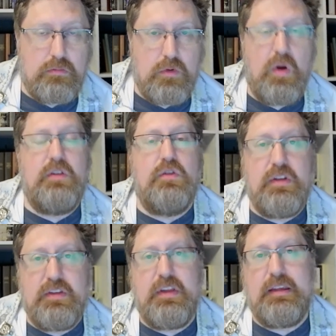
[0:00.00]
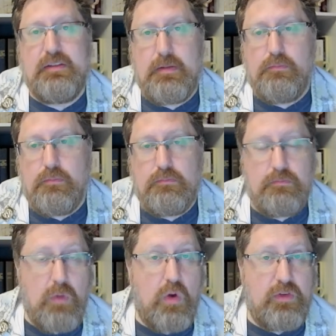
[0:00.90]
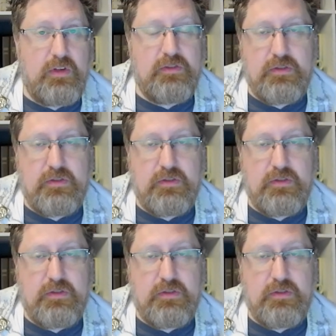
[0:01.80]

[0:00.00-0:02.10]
Go ahead and do these things that Moses